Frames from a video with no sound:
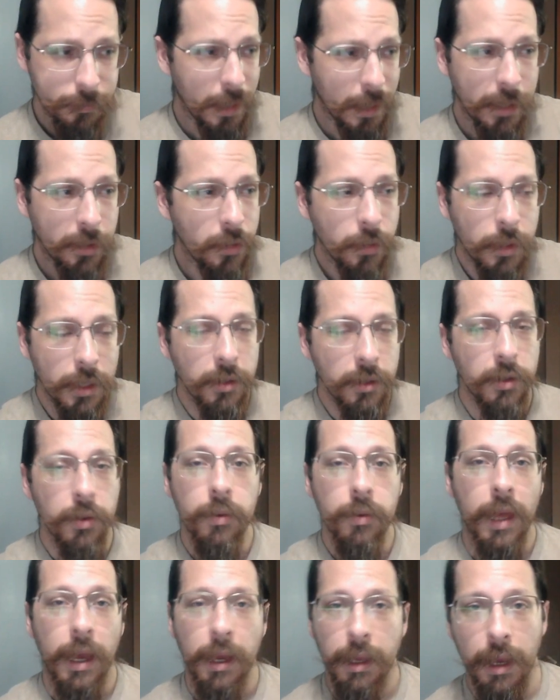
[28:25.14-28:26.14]
And you can
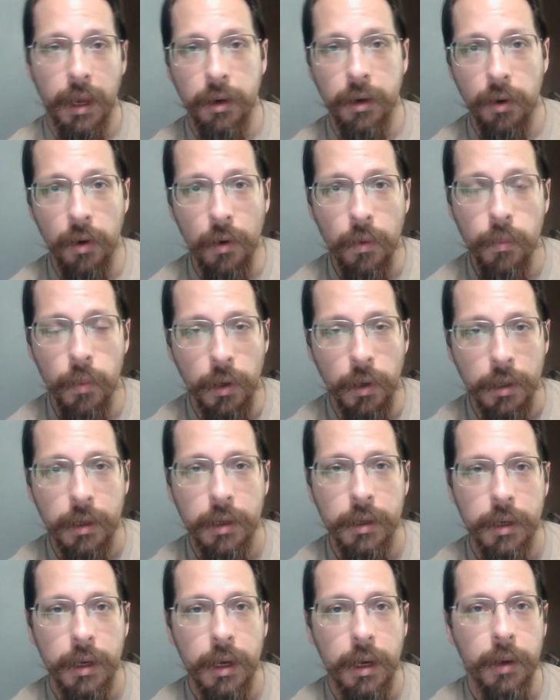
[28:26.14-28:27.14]
do that kind of
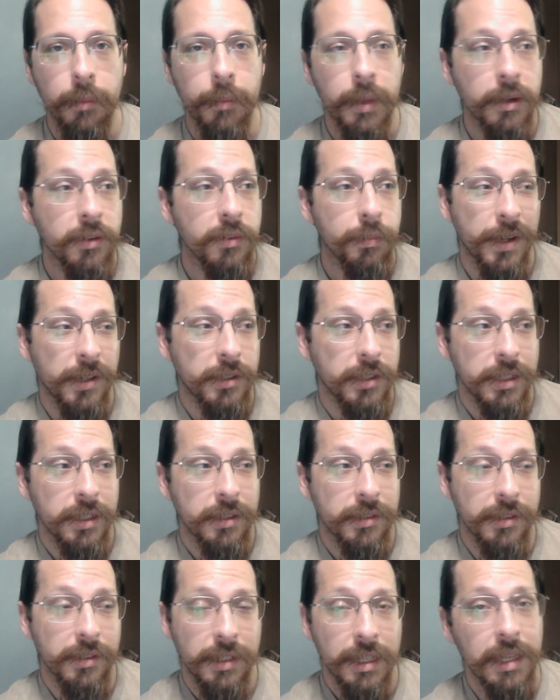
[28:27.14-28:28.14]
homework. Um, and especially
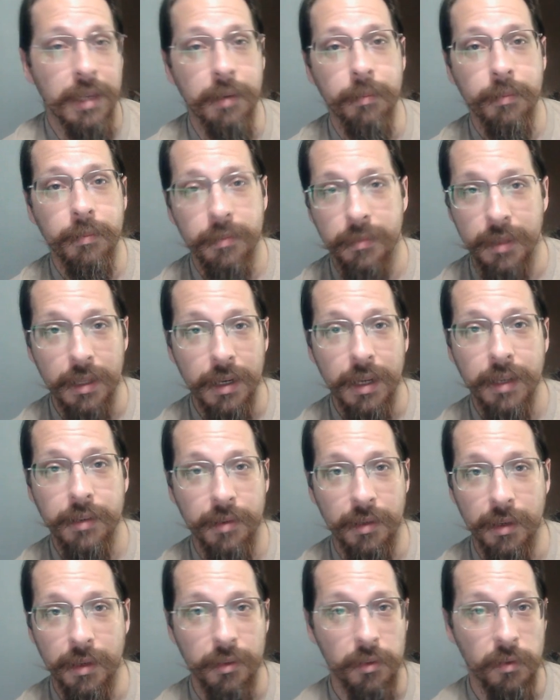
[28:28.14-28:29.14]
as a team, the
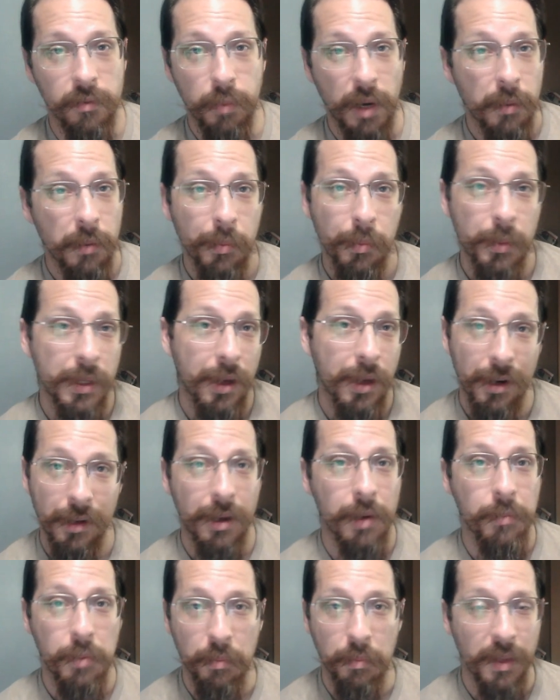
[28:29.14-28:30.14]
nice thing is you've probably got a
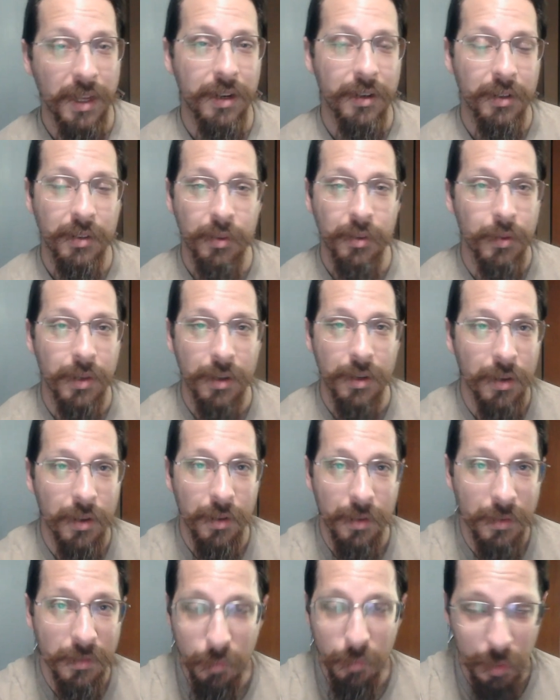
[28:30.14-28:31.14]
couple players who can
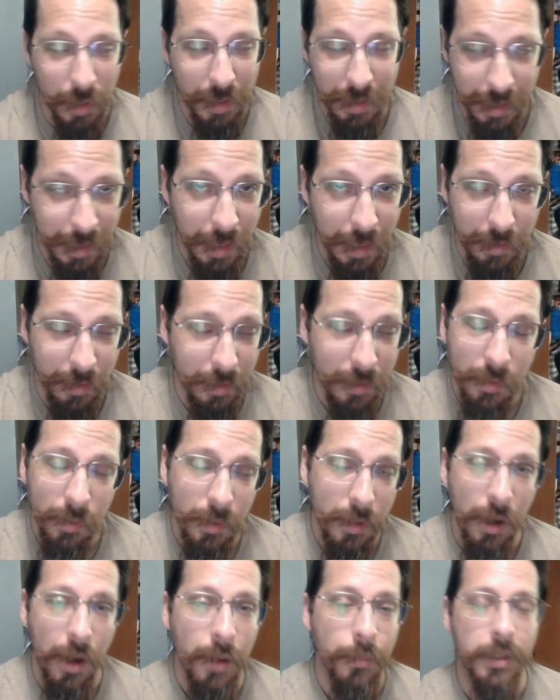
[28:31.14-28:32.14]
all work together to
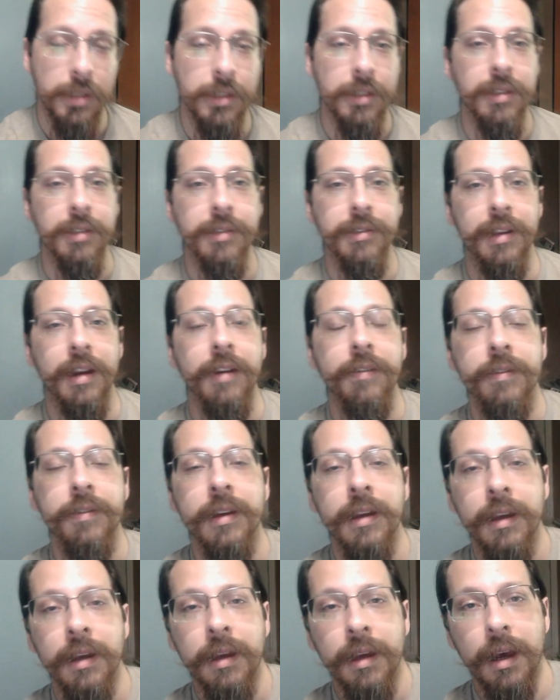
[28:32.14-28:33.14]
accomplish this stuff.
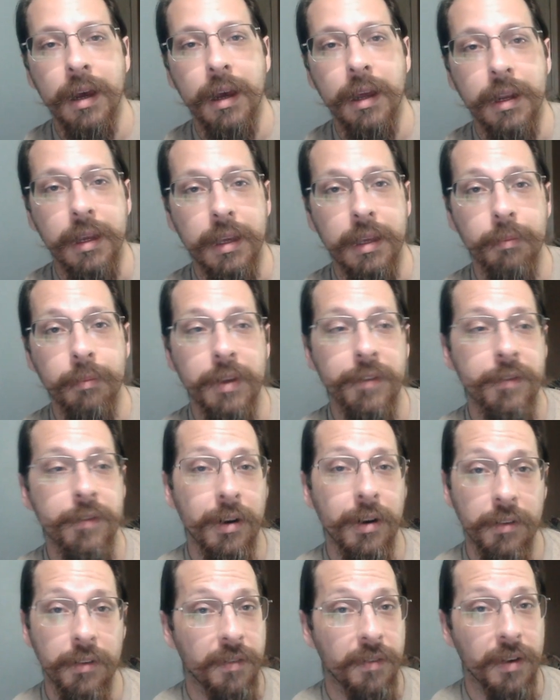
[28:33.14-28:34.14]
Uh, and it can be
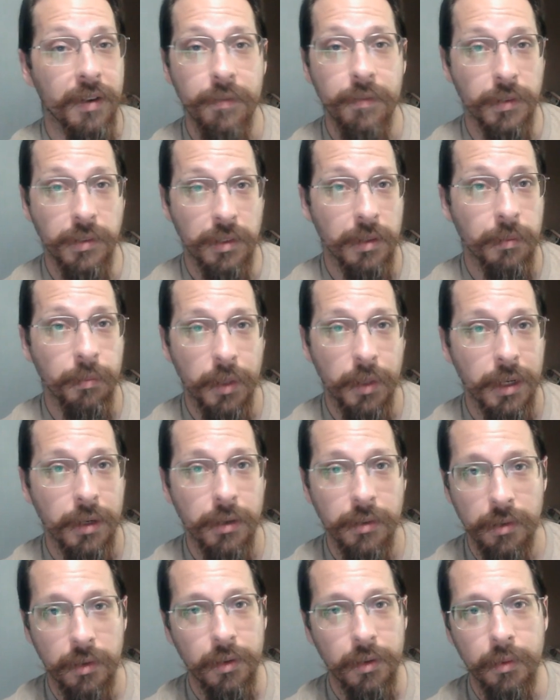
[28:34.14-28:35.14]
very fun for some
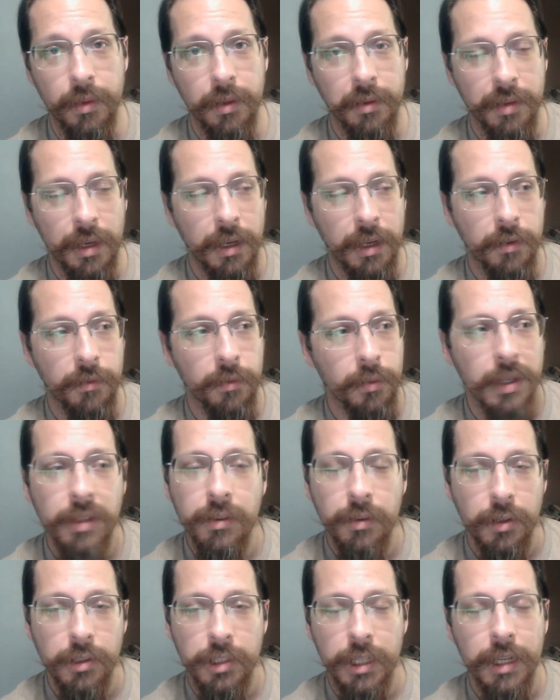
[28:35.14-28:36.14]
players to do this kind of
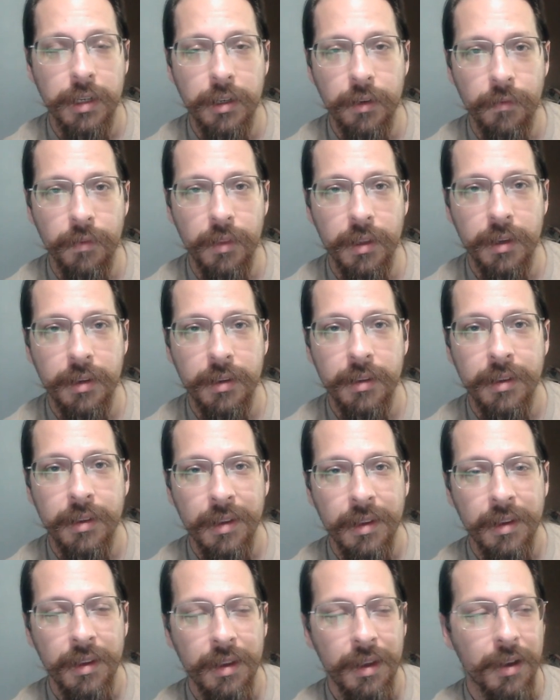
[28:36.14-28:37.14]
research end of the,
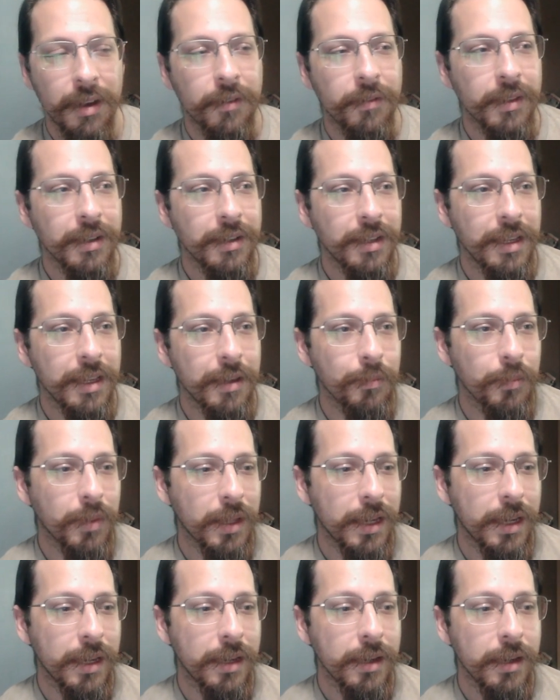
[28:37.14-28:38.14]
of the team
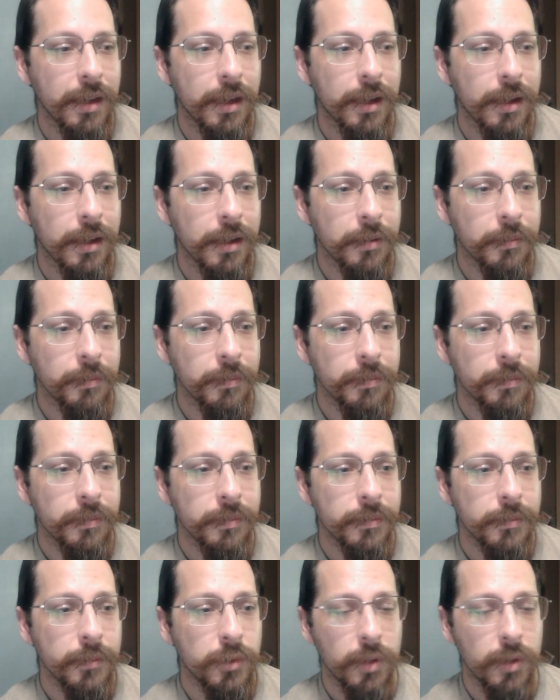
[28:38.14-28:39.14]
play um,
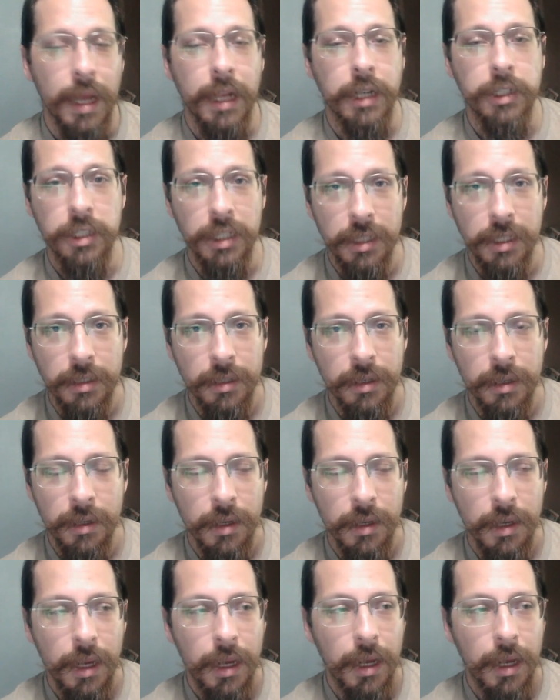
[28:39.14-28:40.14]
strategy.
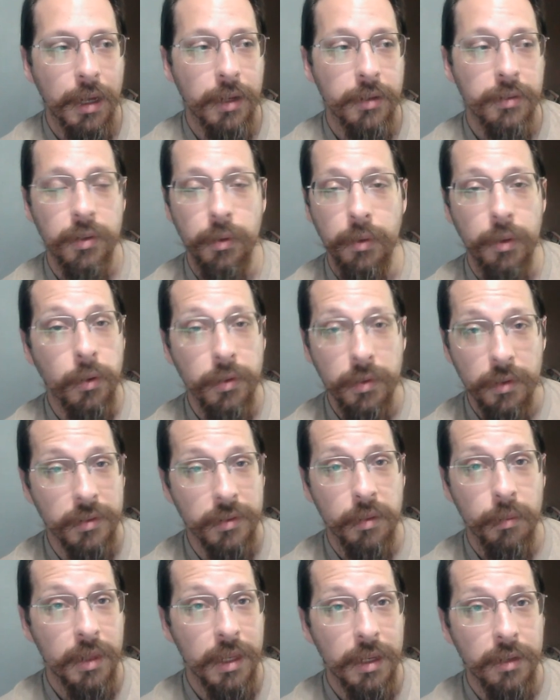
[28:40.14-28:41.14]
Uh, so those are
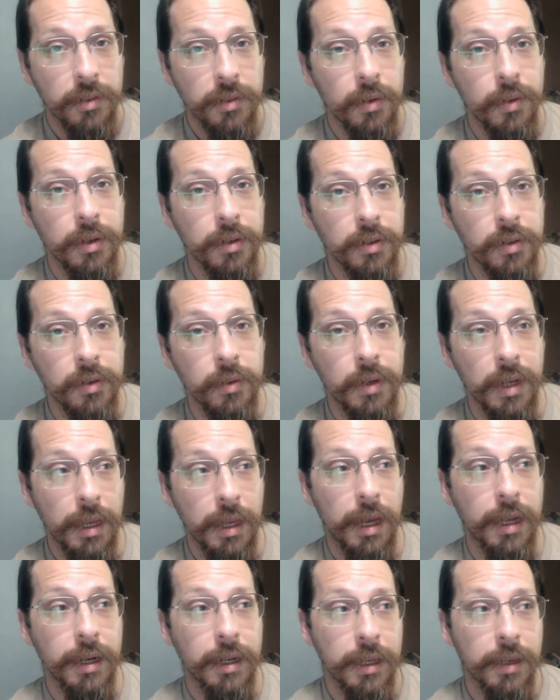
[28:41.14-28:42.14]
some things you can do to
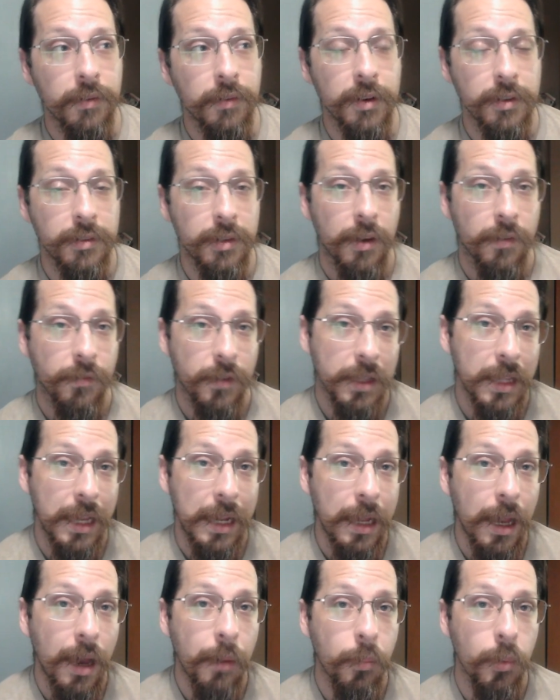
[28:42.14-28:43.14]
kind of give yourself a
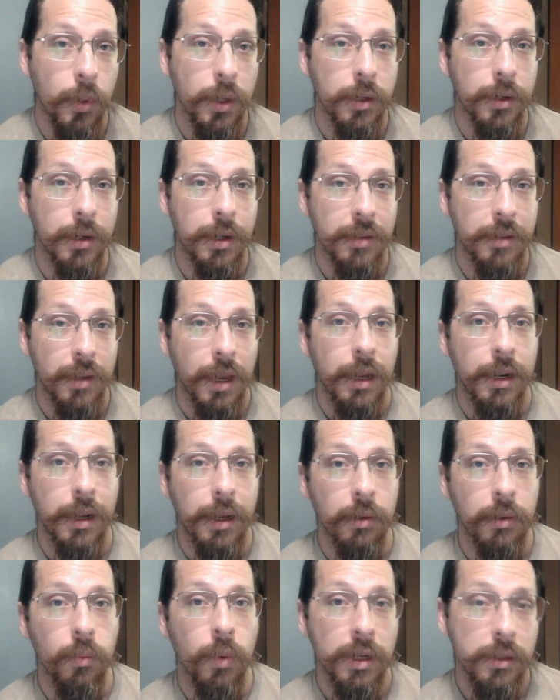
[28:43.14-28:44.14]
leg up when you're
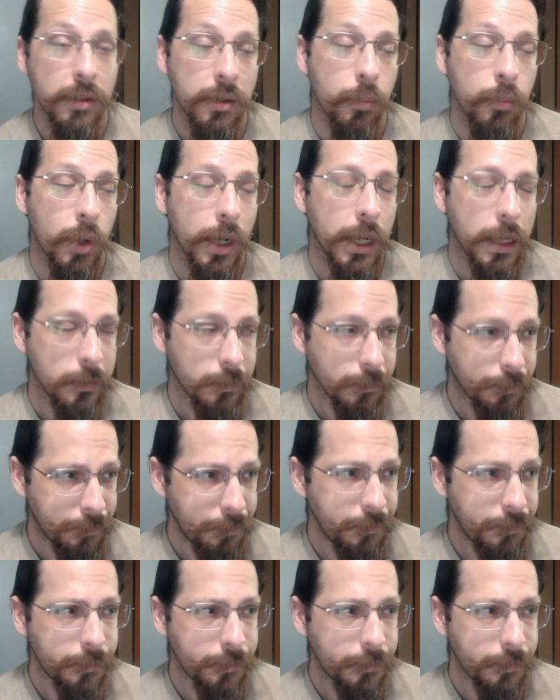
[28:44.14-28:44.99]
deciding what to bring.